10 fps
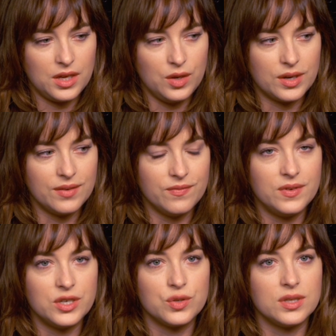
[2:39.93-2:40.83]
You can
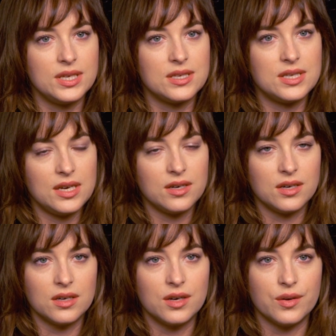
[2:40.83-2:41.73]
visually see
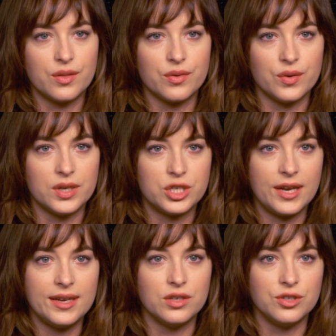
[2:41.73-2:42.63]
her go through a
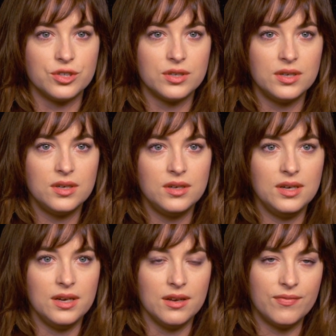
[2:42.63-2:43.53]
change
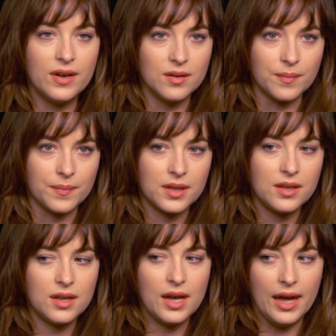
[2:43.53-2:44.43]
in the film,
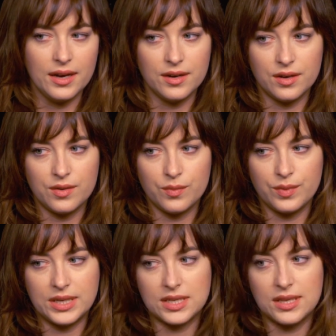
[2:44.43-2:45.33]
and
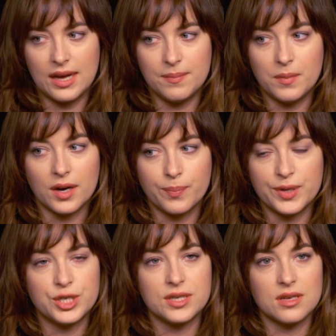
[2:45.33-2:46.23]
we did that. Mark
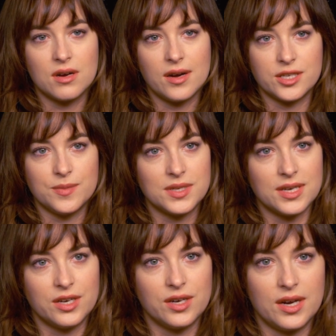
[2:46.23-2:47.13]
Bridges, the costume
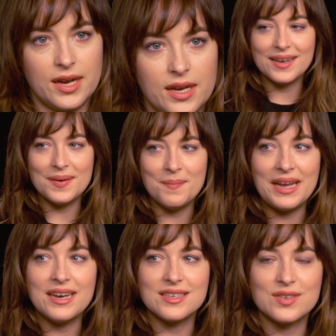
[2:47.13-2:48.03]
designer, and I
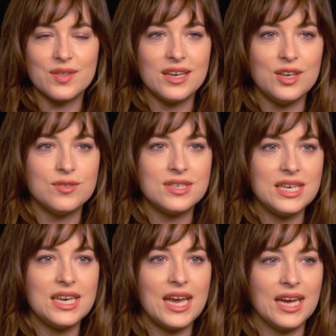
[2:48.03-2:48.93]
made it so that you
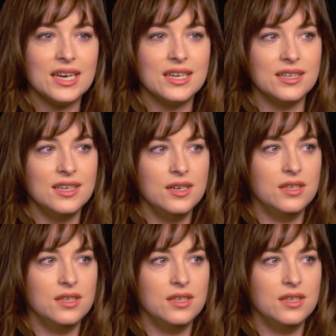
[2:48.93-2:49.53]
see Anna,